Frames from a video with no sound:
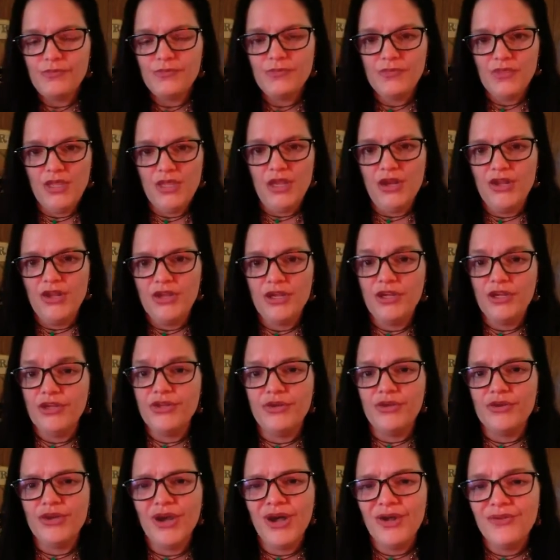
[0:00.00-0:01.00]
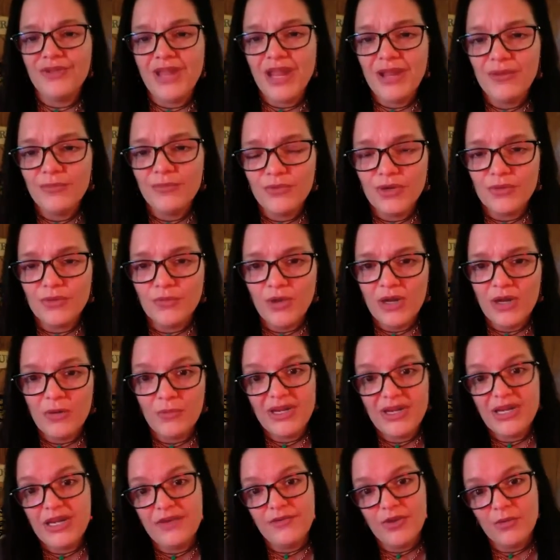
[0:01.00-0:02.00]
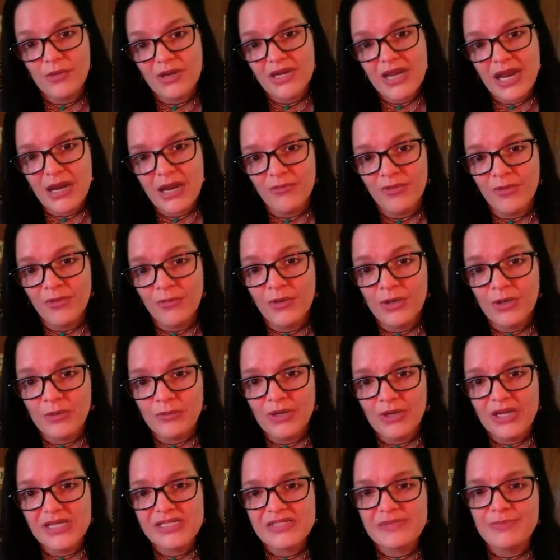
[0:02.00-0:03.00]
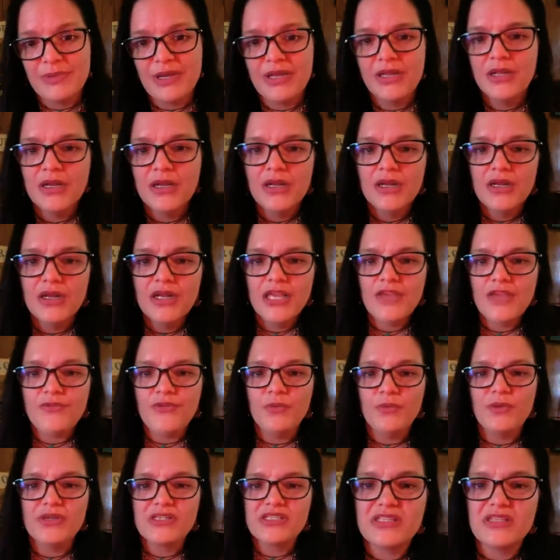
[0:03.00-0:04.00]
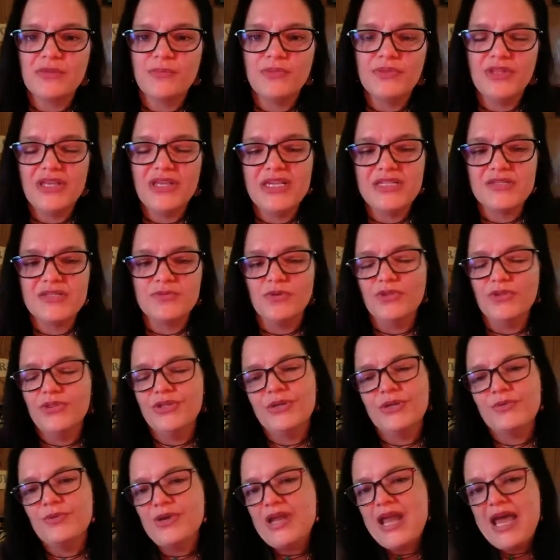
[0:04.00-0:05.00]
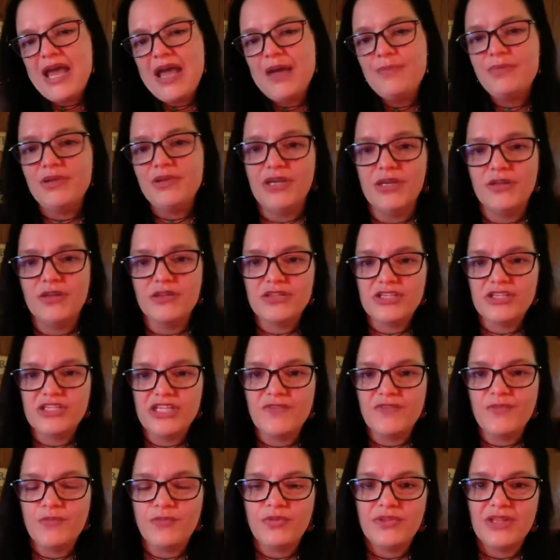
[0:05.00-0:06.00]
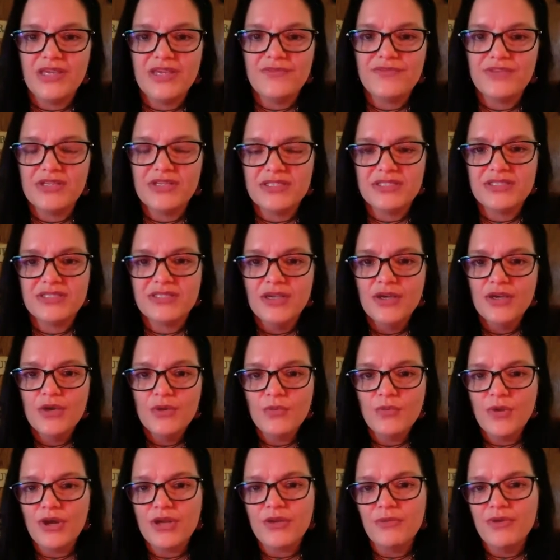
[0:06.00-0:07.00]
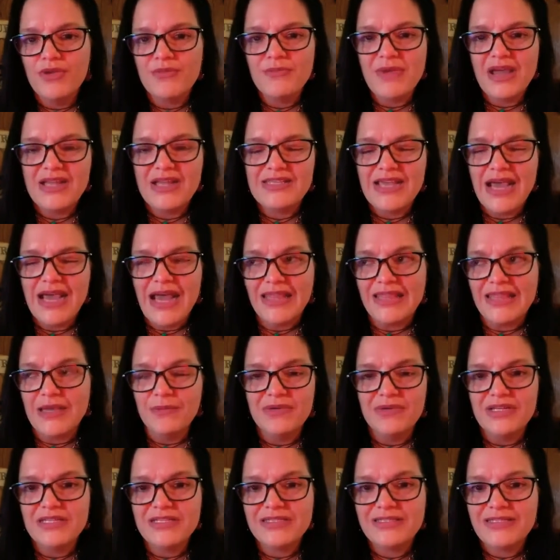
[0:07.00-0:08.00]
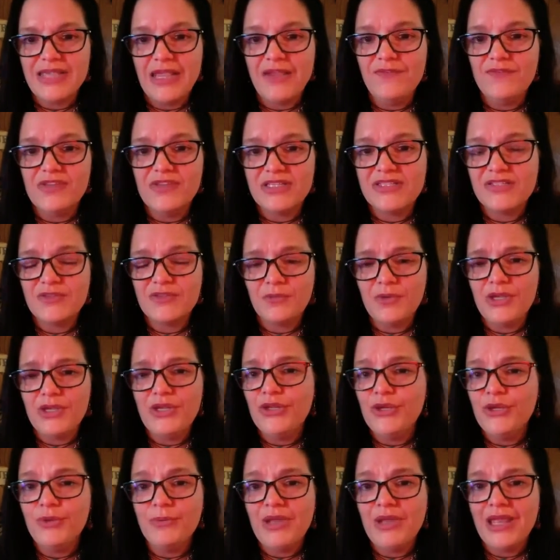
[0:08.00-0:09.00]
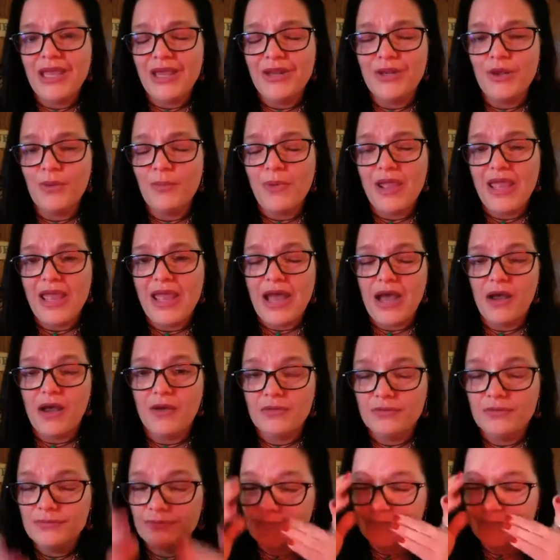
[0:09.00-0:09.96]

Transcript: You know, you're gonna call 911. We didn't even know what 911 was, but if you went police, well, look what happened. You know, the chief of police is working with my dad. That wouldn't have saved us, so we knew we had no way out.